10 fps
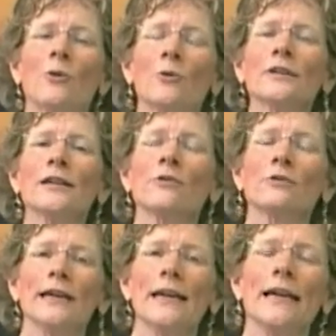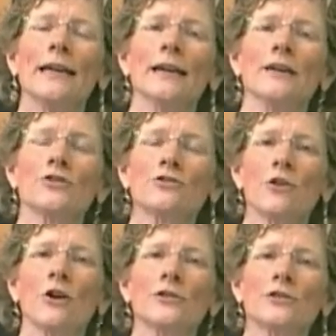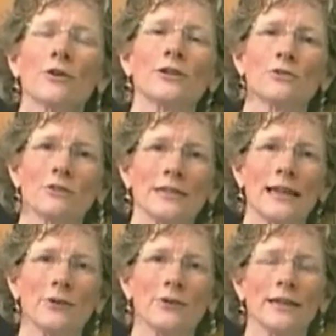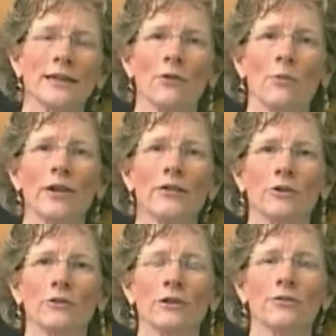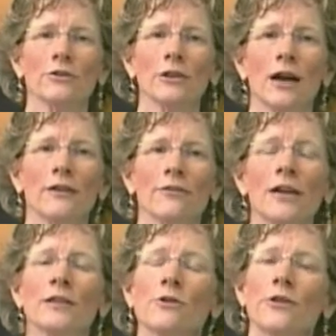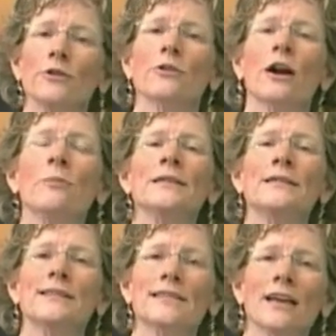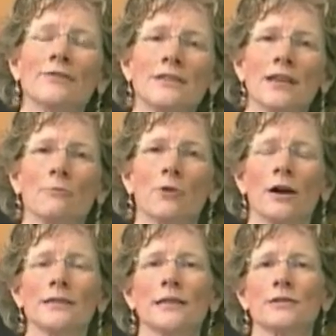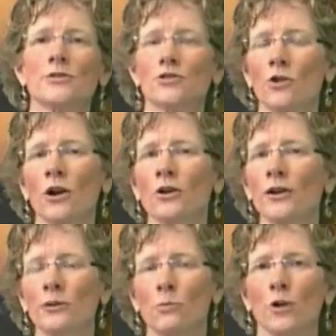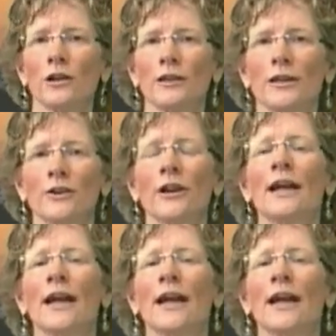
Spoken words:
Really creating a strong structural integrity to the way that you live your life so that you come into this life design process stronger and more clear